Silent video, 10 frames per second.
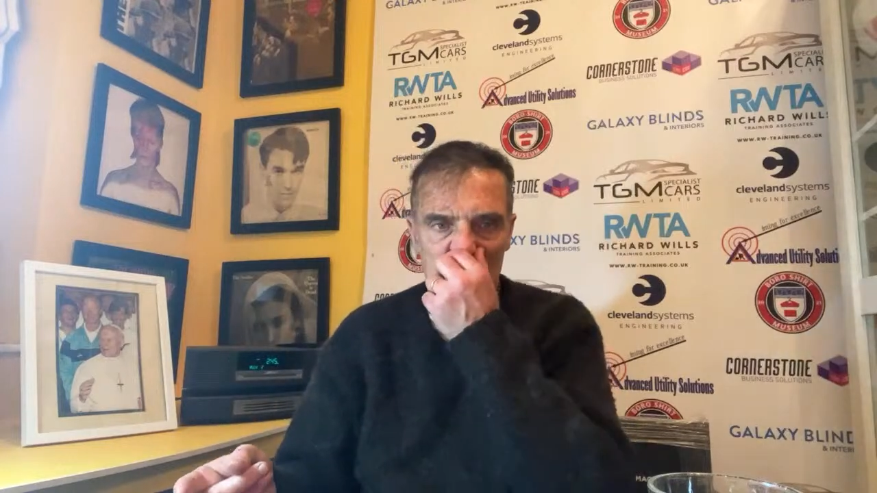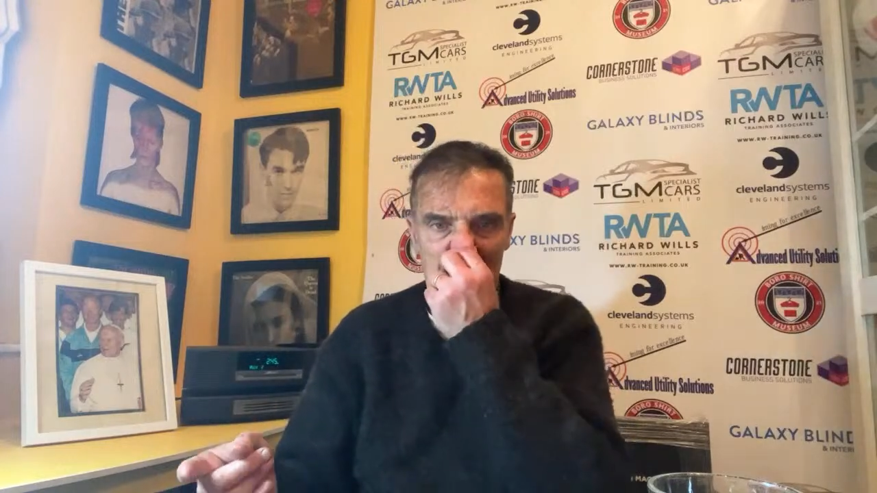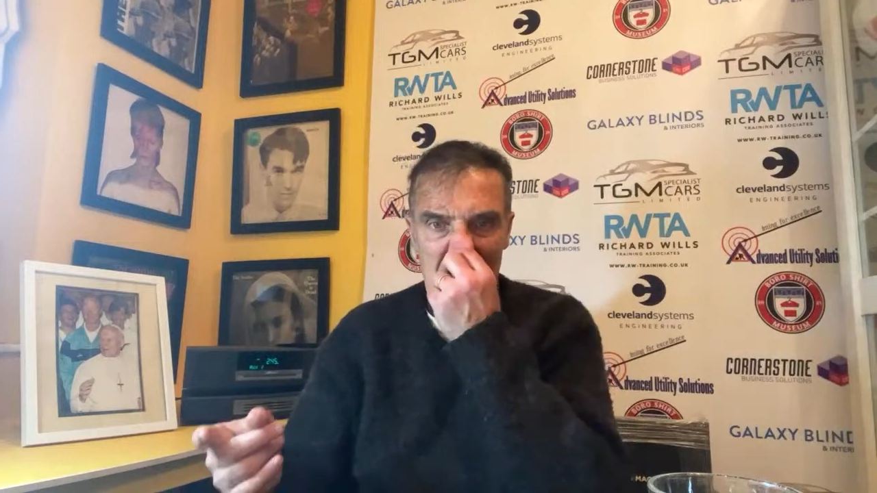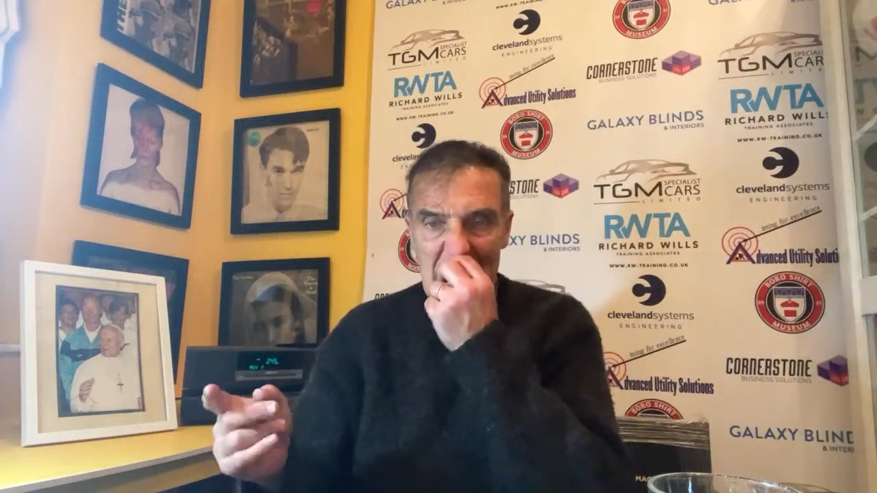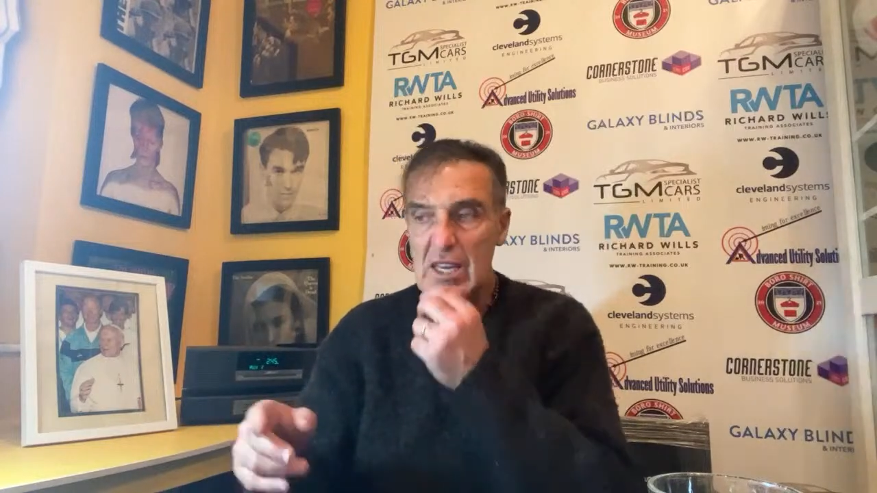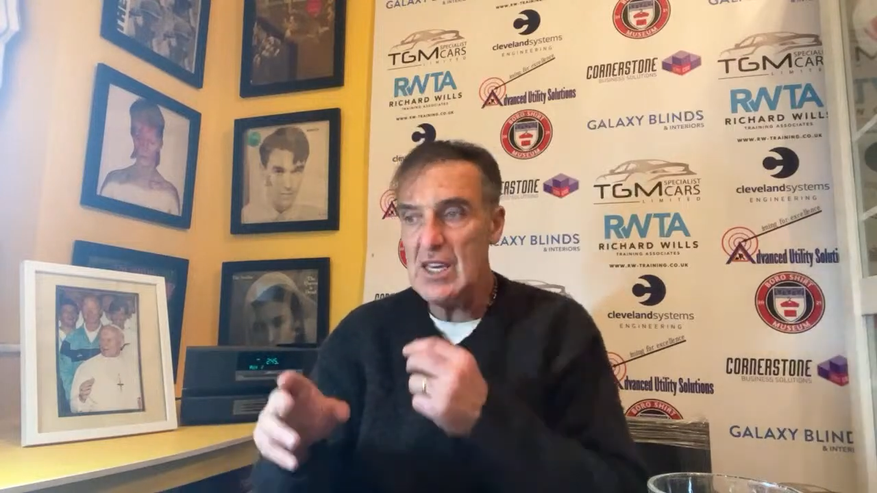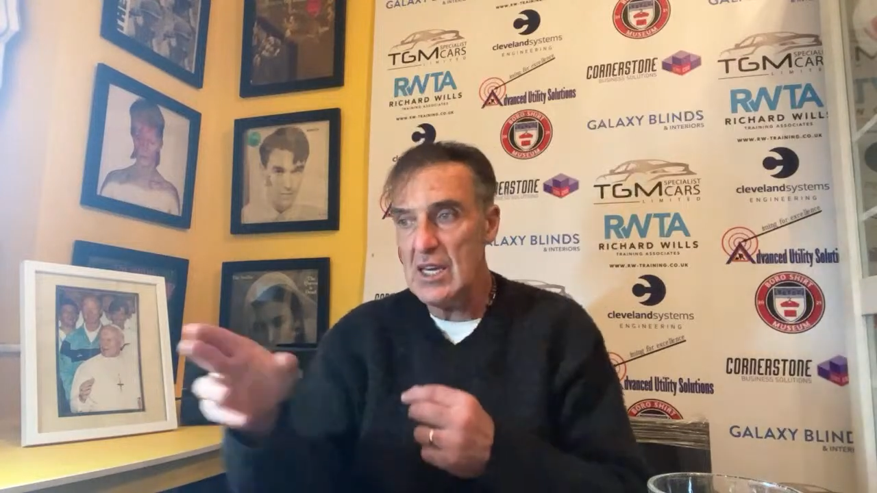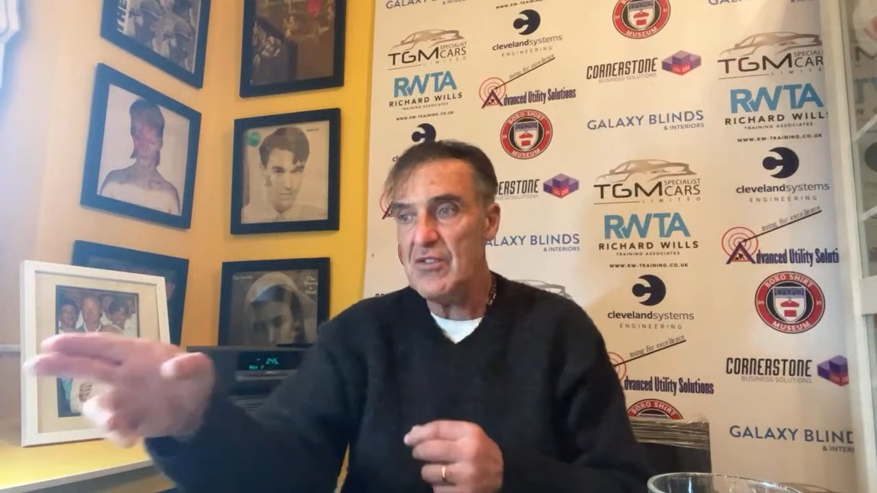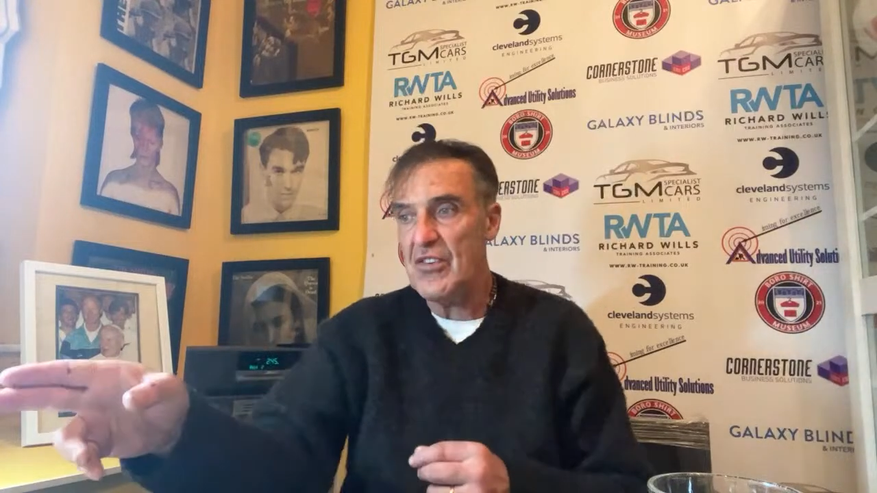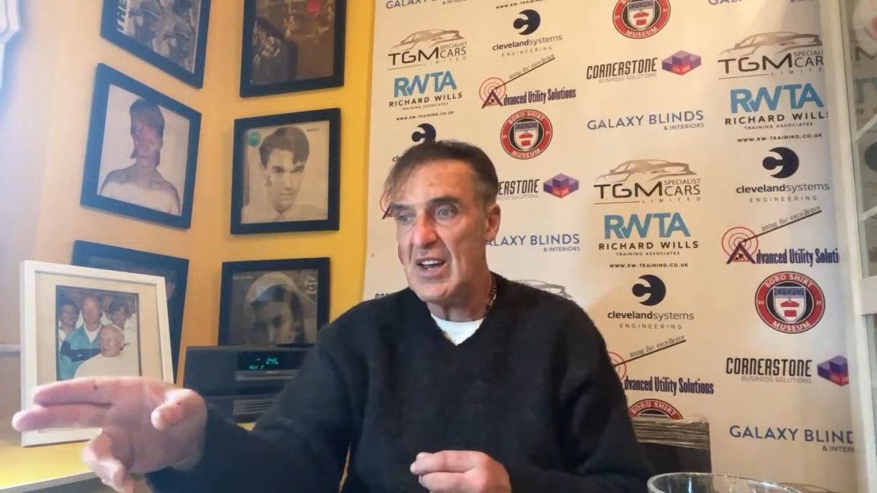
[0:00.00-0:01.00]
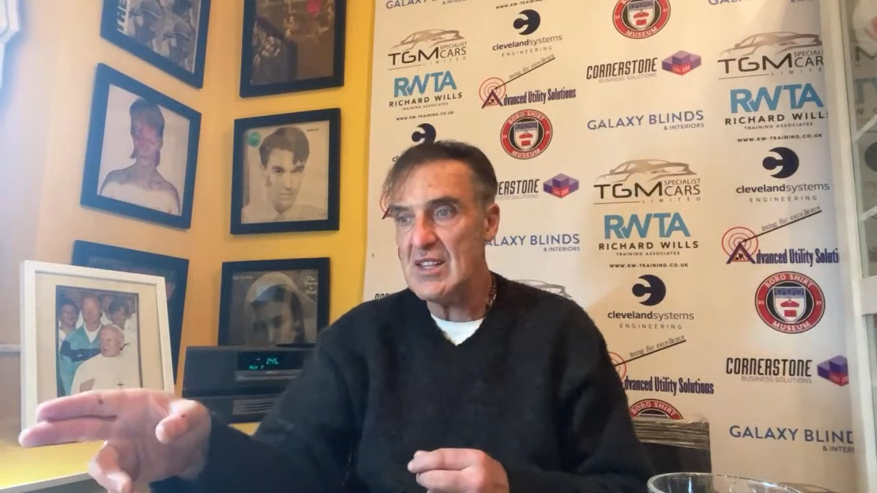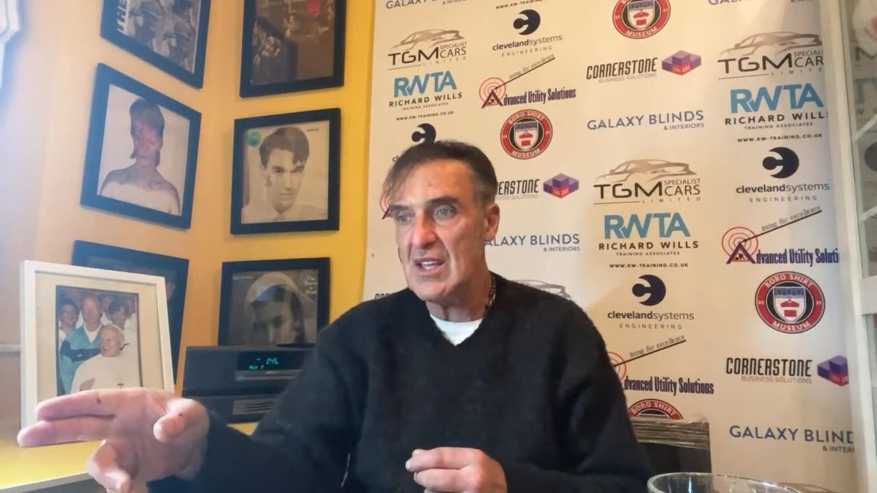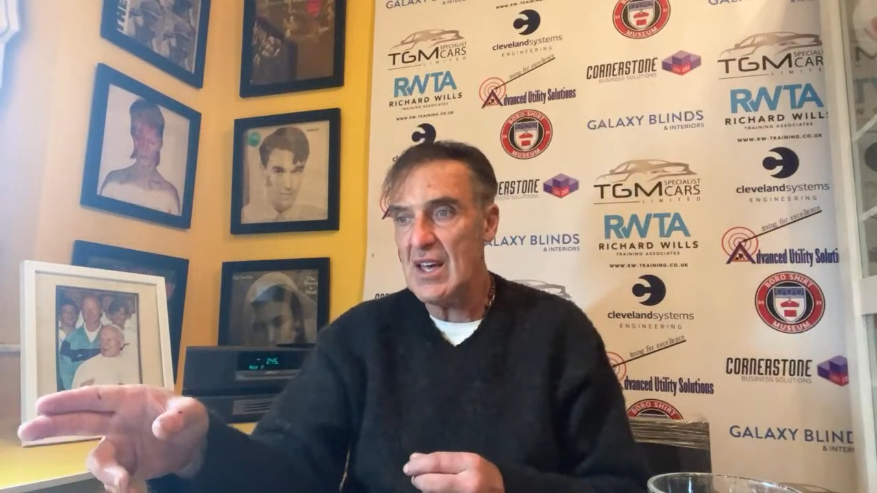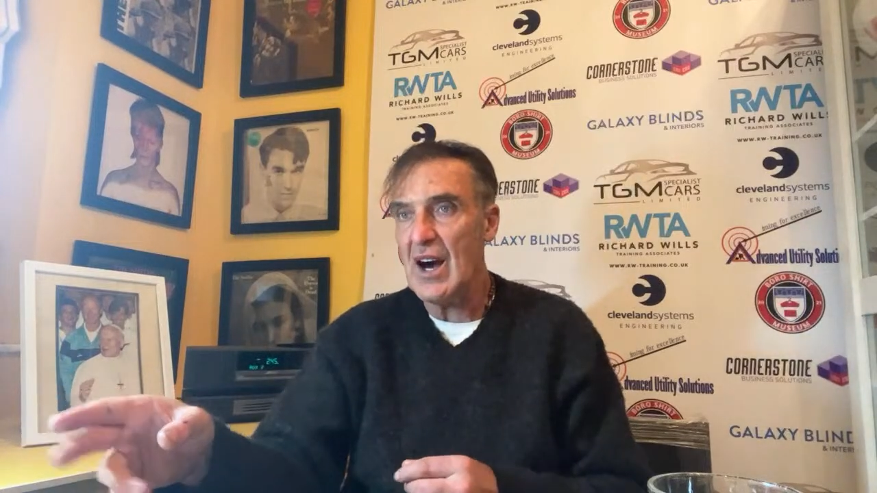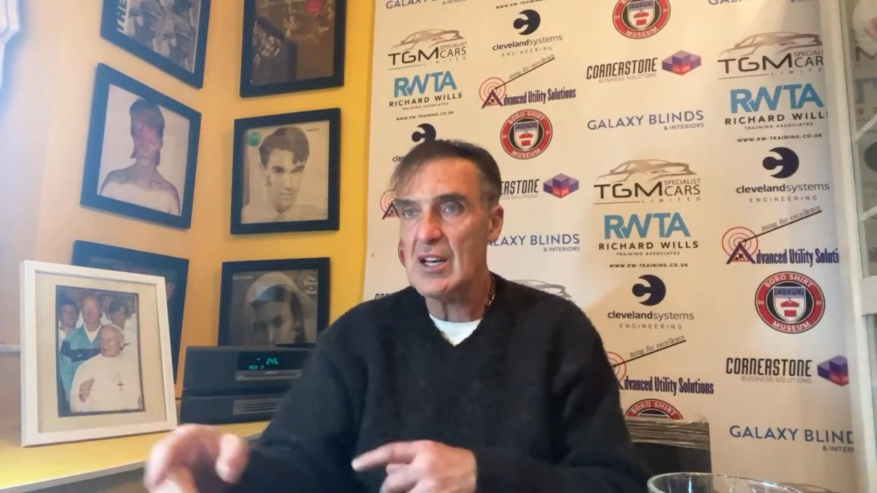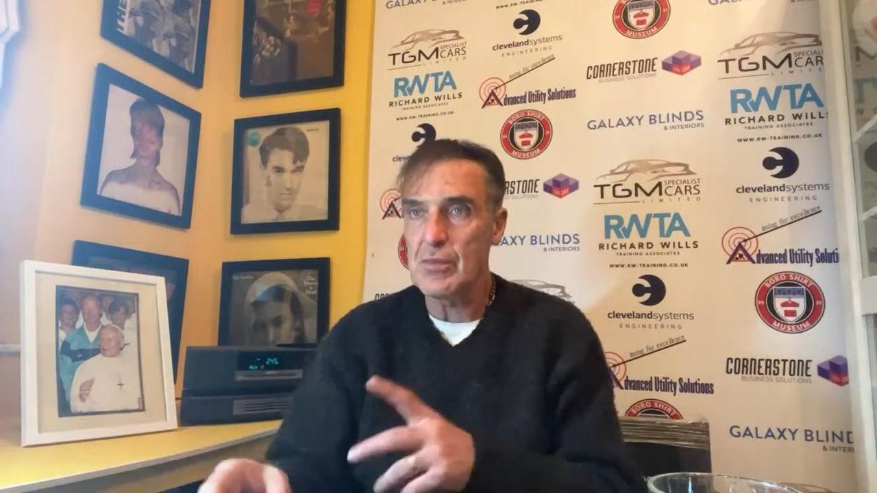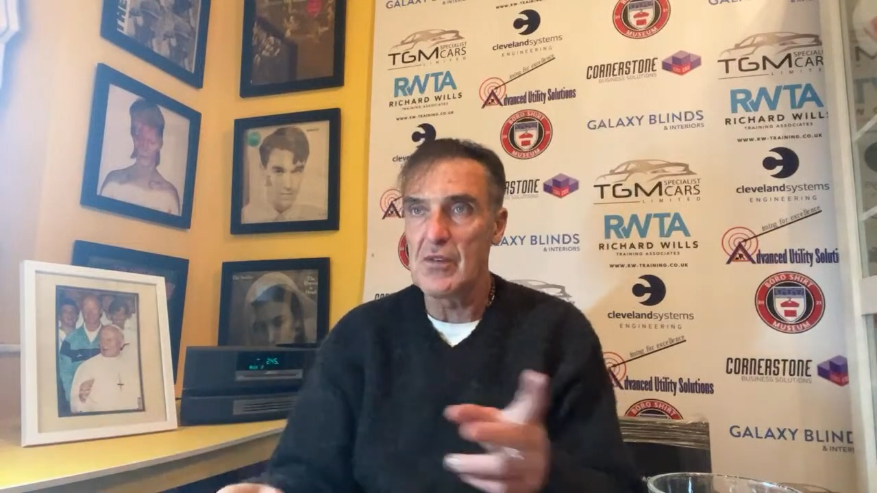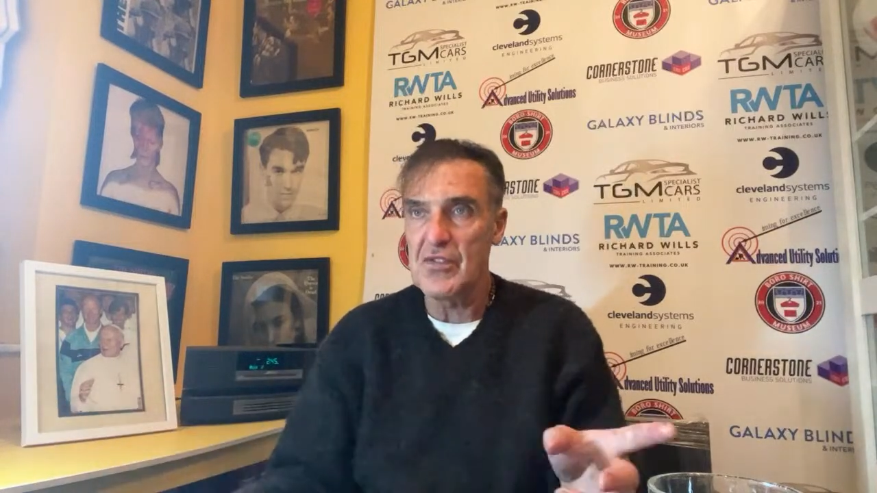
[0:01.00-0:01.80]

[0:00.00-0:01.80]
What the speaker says: He fed Akpom